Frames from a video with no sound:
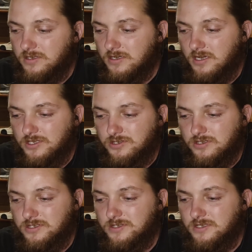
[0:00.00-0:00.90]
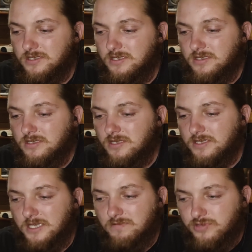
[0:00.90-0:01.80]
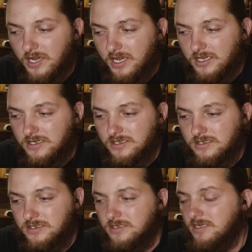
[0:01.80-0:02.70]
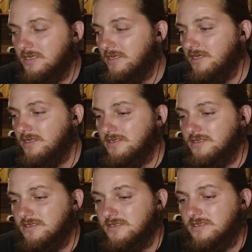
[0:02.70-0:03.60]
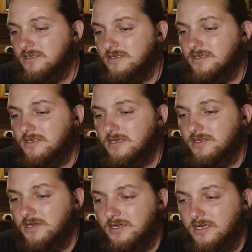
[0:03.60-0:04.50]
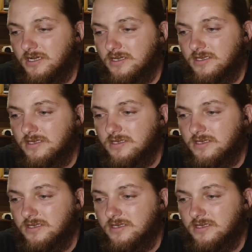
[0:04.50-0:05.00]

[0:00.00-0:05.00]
countries and they take pride in their